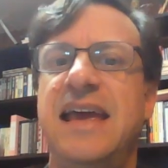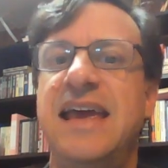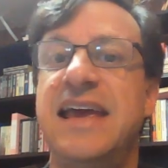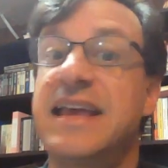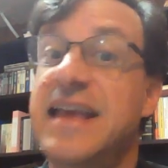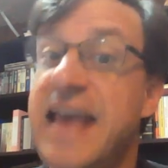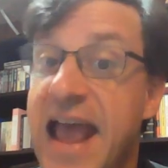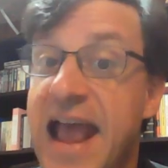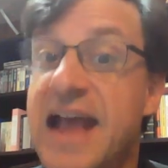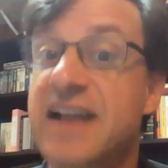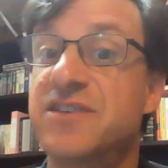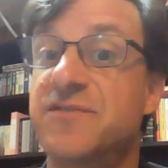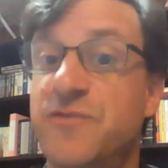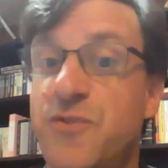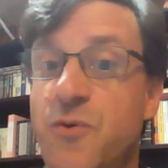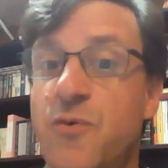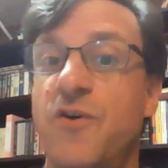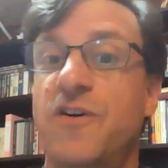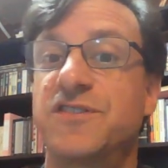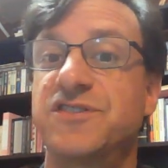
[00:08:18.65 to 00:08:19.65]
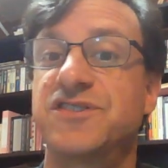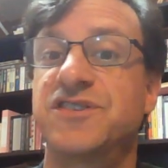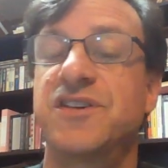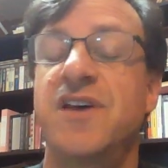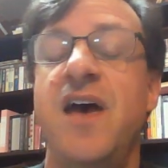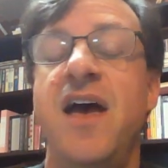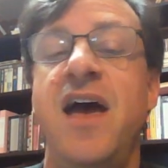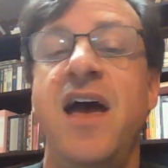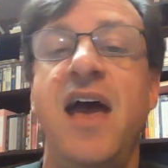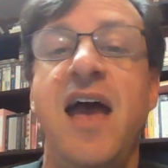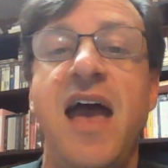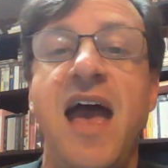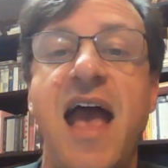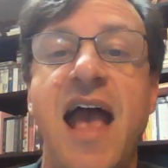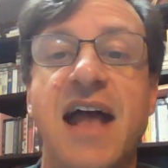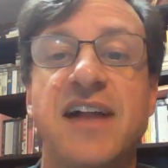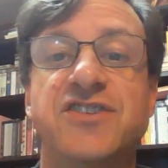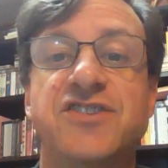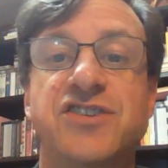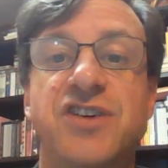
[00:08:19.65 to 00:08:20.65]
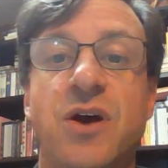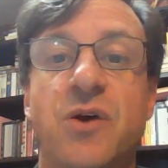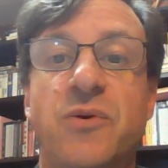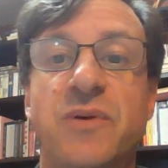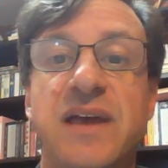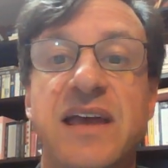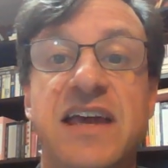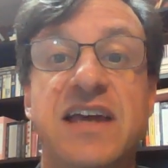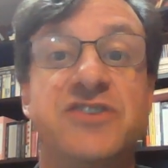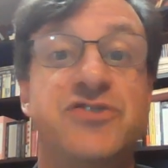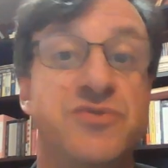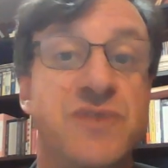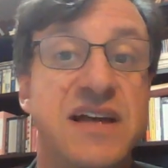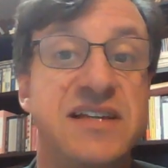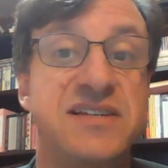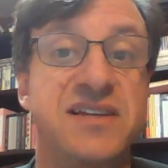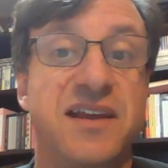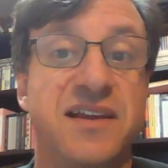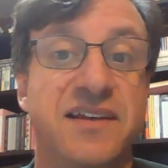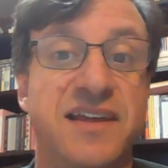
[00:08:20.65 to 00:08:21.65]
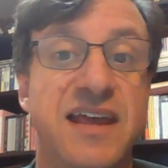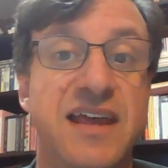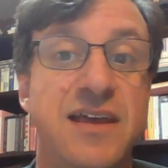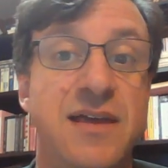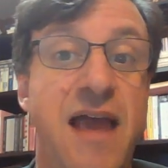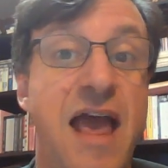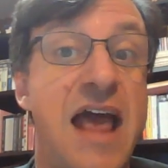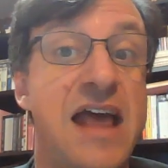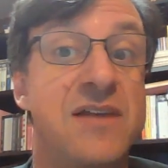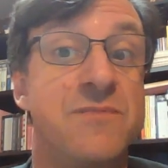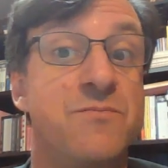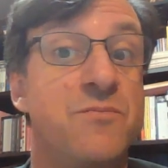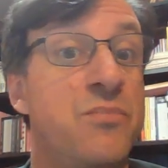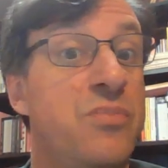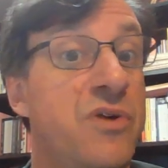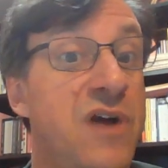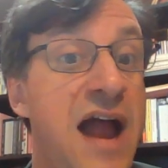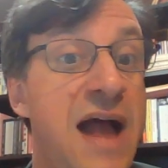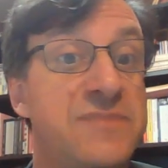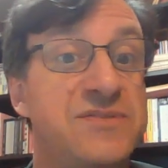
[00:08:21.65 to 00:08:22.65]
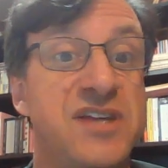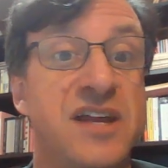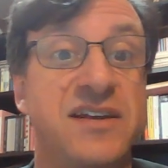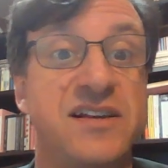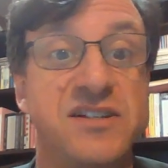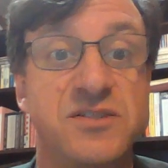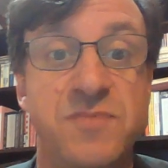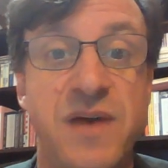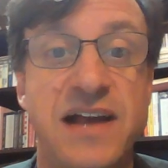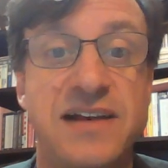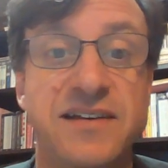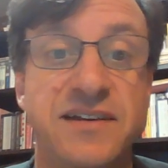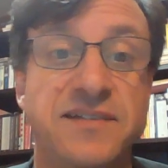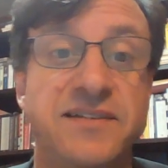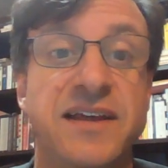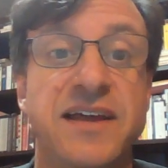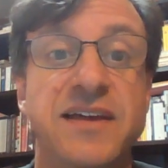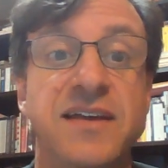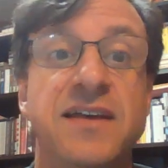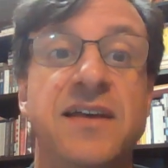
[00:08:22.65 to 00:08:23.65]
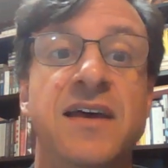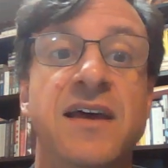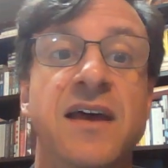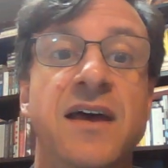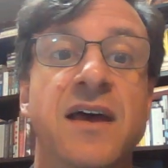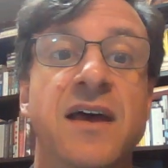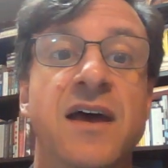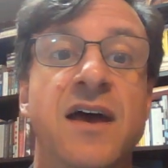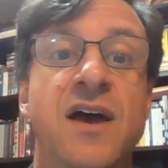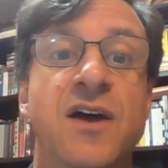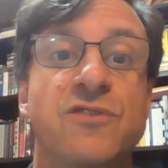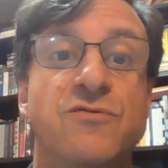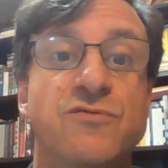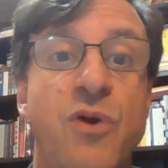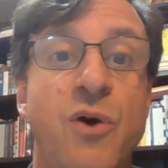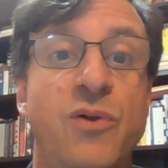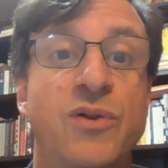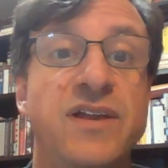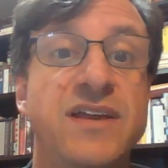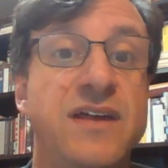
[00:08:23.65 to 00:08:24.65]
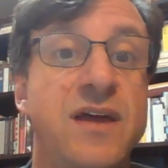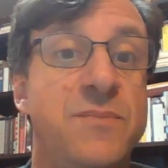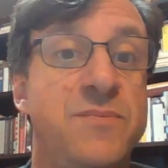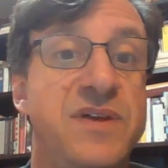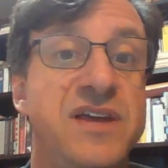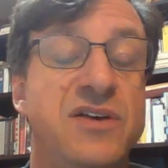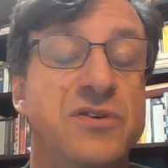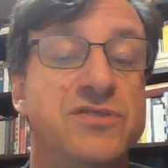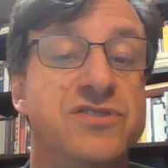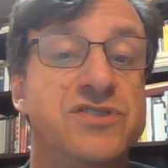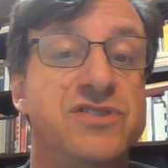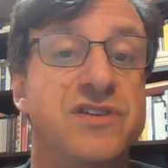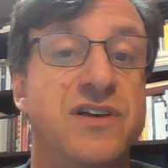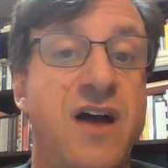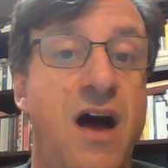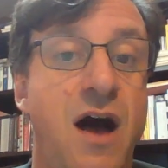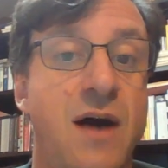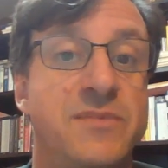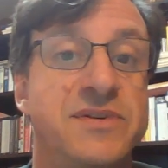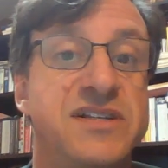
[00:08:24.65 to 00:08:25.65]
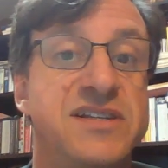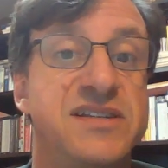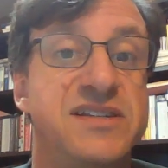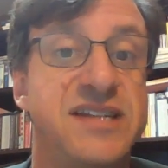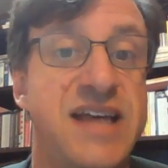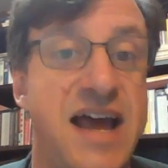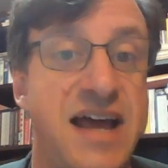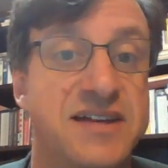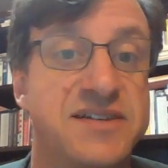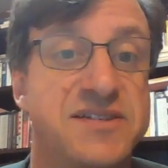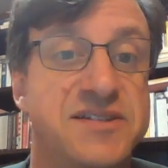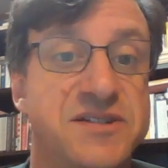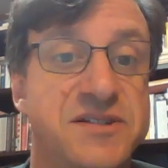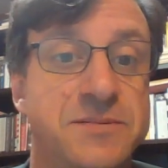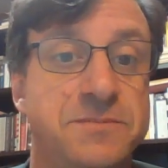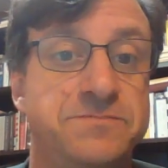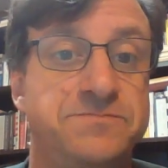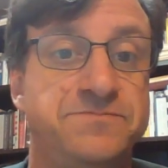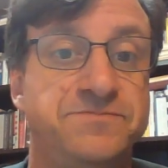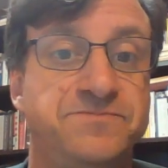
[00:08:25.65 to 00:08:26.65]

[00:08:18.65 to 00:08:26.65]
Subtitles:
It can't, of course, and so, interestingly, and perhaps unexpectedly, Crowley appeals to common sense.